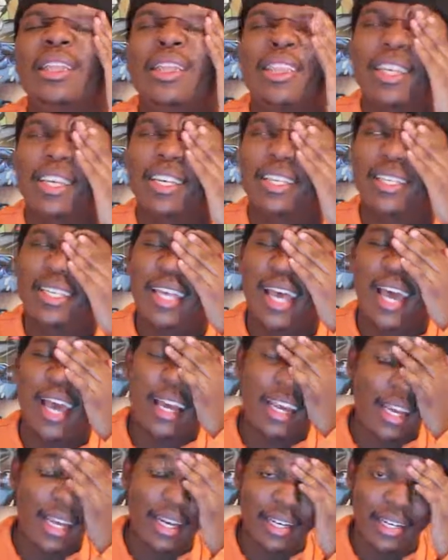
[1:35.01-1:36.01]
the
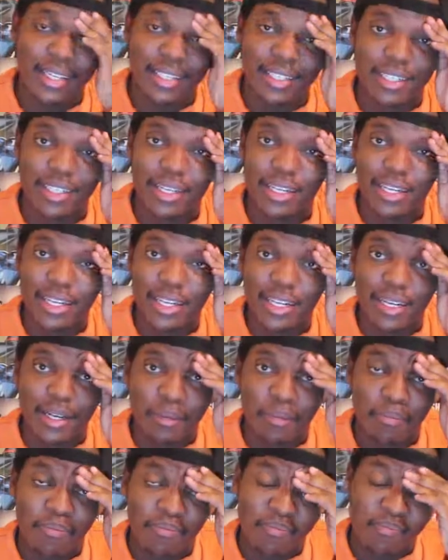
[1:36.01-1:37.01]
second,
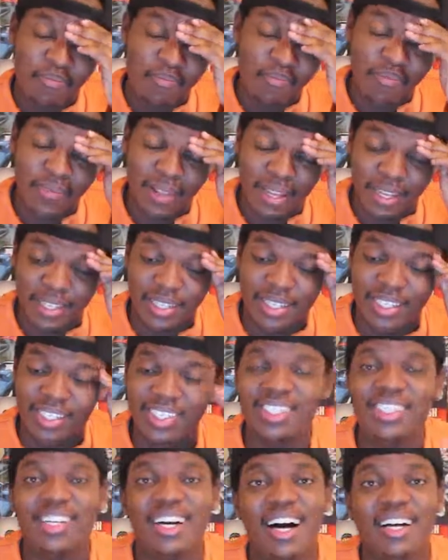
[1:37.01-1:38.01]
like,
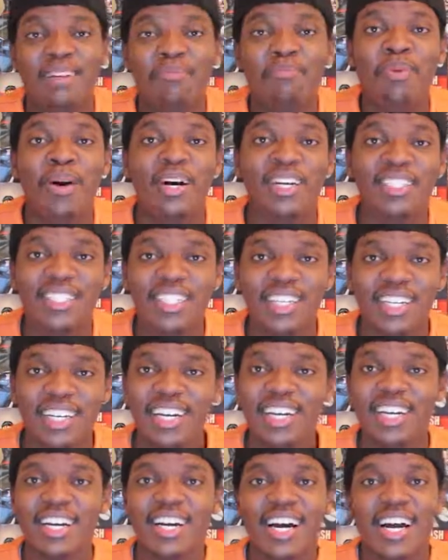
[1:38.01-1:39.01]
gut-punching
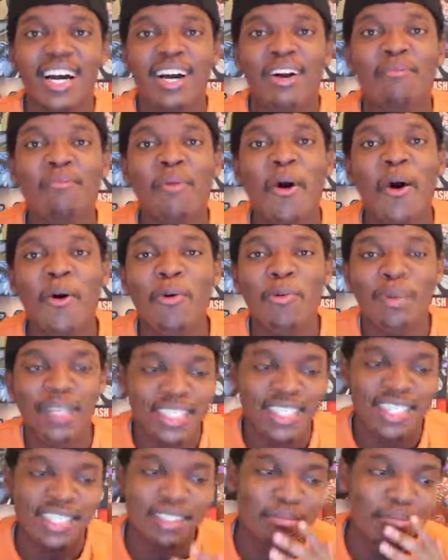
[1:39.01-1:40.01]

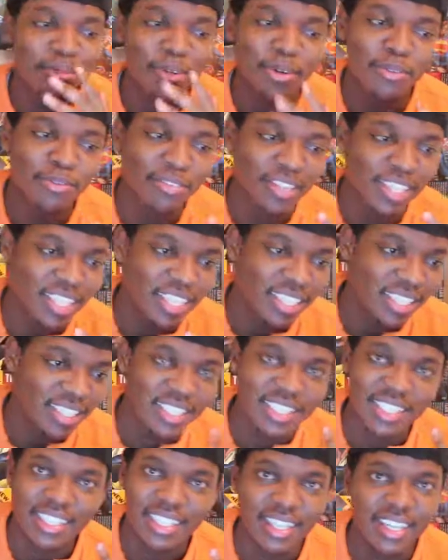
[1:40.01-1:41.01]
moment in the movie,
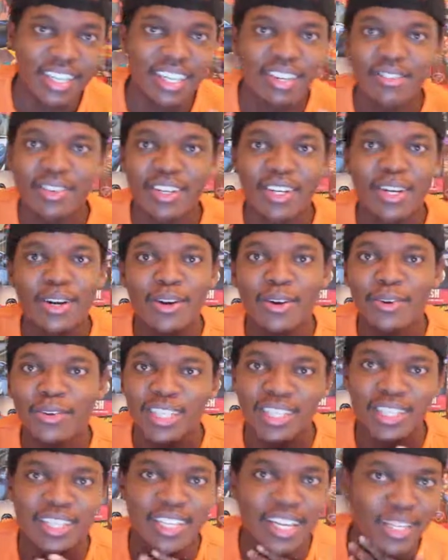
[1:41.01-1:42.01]
because even the
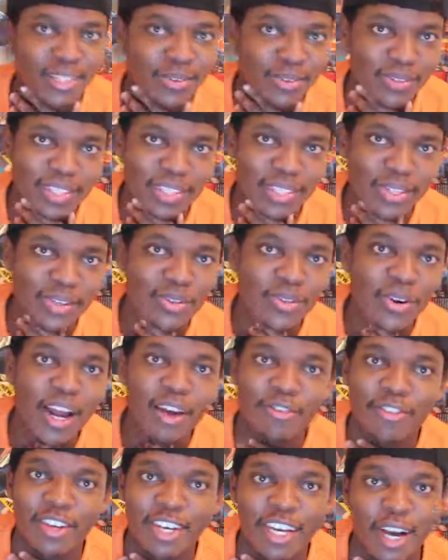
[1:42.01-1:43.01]
Loki death was so
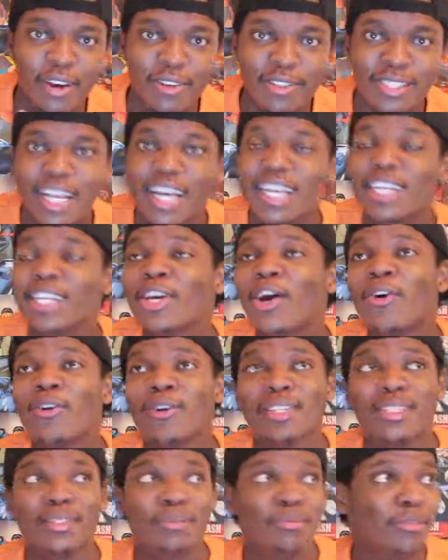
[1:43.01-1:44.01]
graphic. I was like, yo,
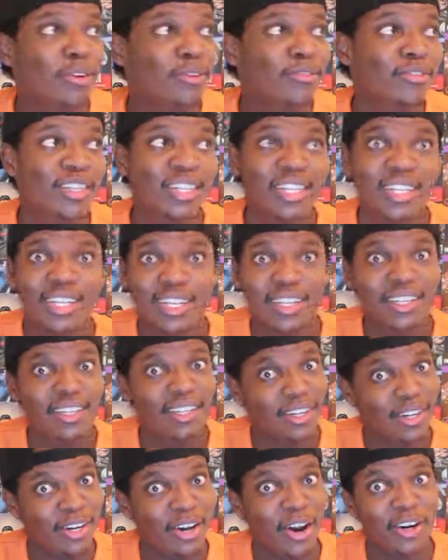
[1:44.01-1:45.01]
this movie,
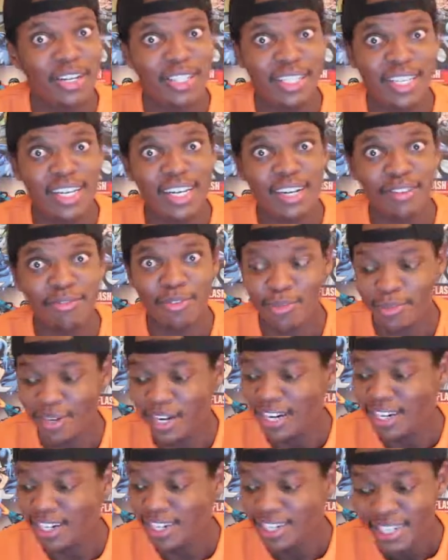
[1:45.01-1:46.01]
13, for
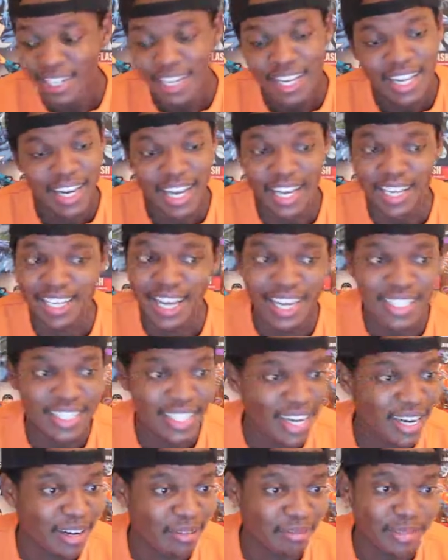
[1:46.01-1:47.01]
real? Like,
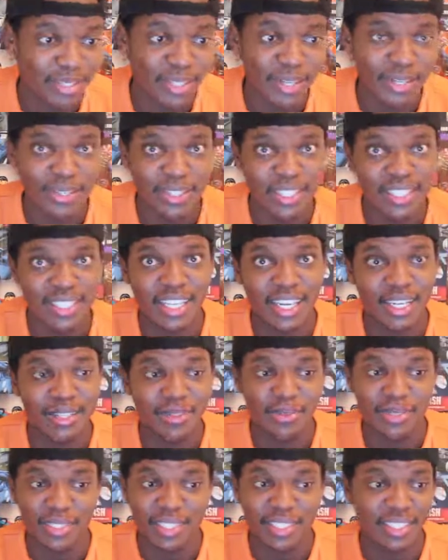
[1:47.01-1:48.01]
goddamn, Loki's
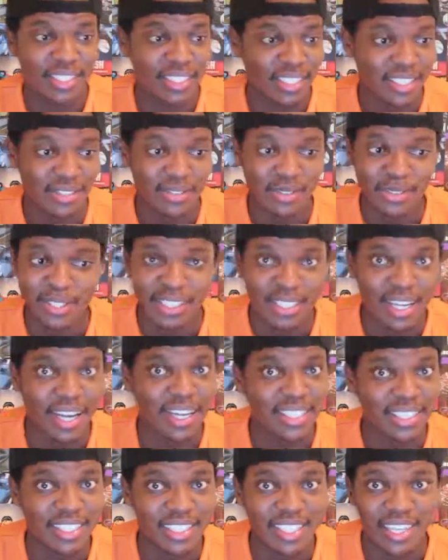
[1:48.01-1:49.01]
death was
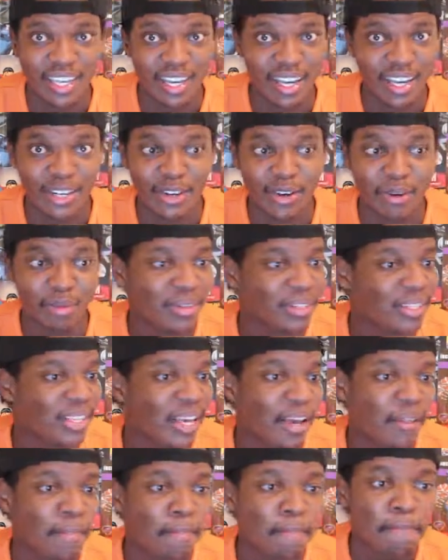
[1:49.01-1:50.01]
not a normal
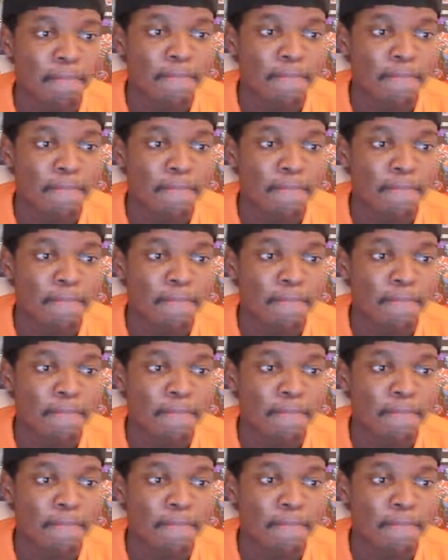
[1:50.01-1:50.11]
death.